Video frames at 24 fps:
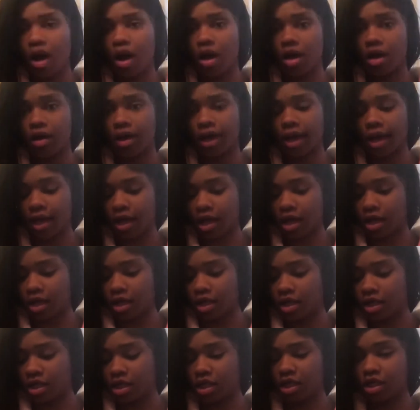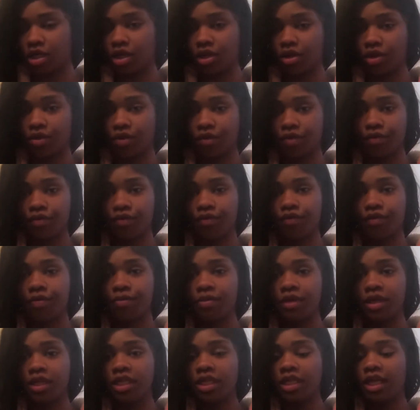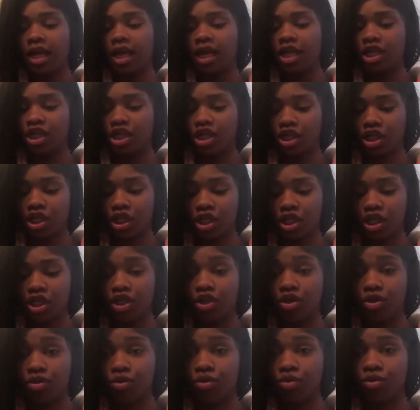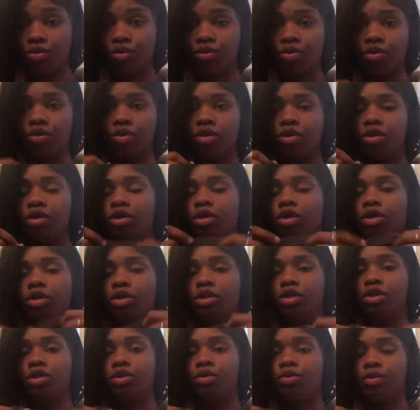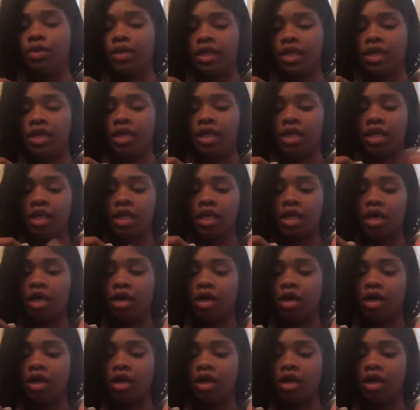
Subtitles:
Okay, so for me to actually do the wig,